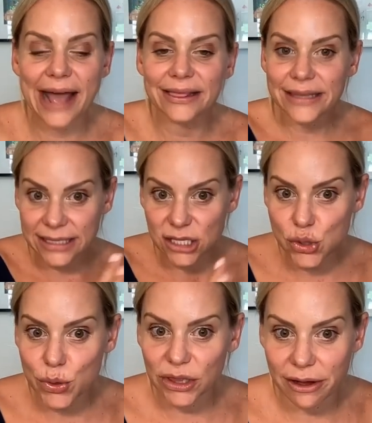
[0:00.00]
I listen to
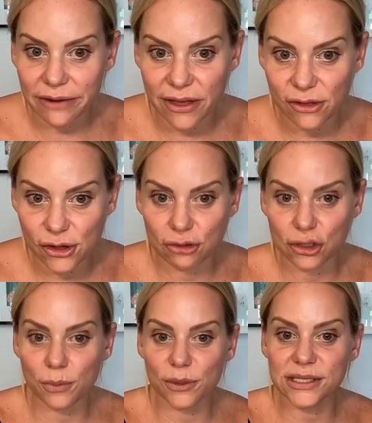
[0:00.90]
a lot of other
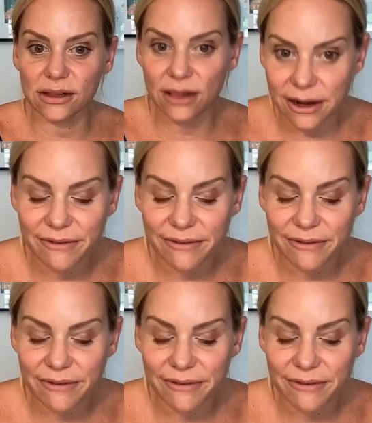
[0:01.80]
YouTubers and a lot